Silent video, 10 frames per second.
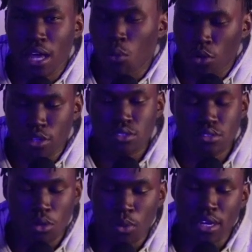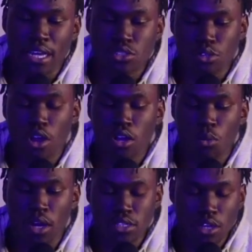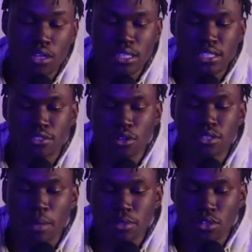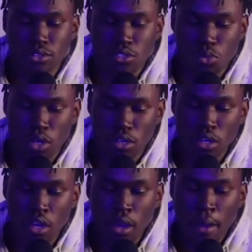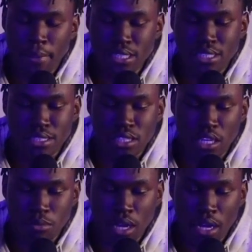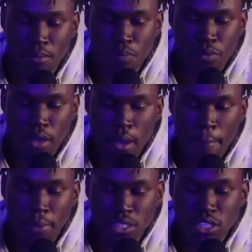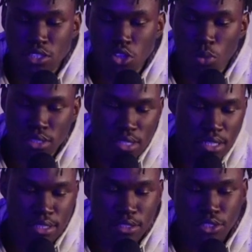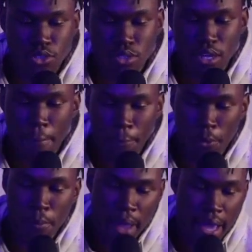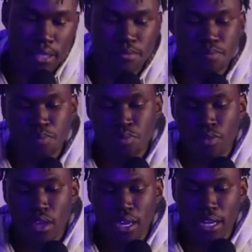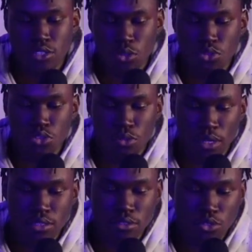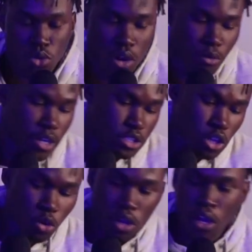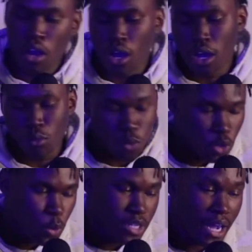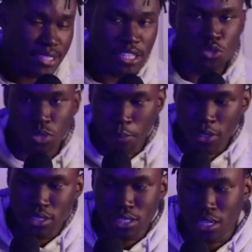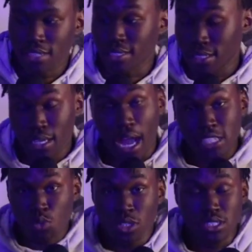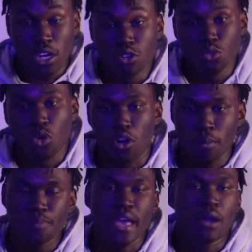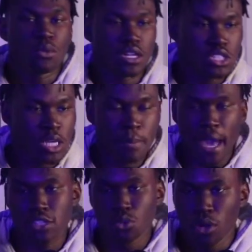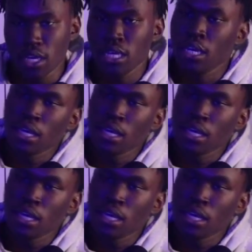at work or whatnot. So y'all can watch y'all can listen to those episodes as well. But this is the same guy. But she still was distant. So then I pulled back and I told you the rest of the story already. So, um, real quick, guys, I just want to preach this lesson. I just want to tell you all that when a chick backs away,